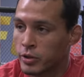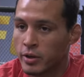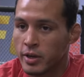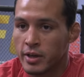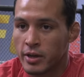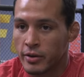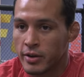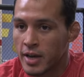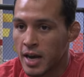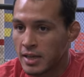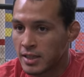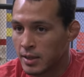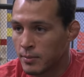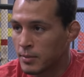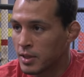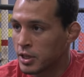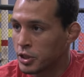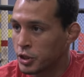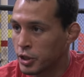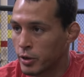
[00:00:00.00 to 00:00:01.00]
So, you know, he has
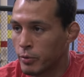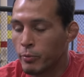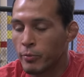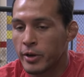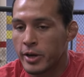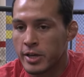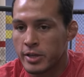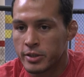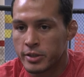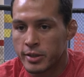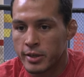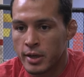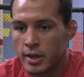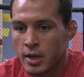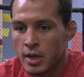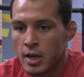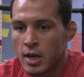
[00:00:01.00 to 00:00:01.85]
some legit wins.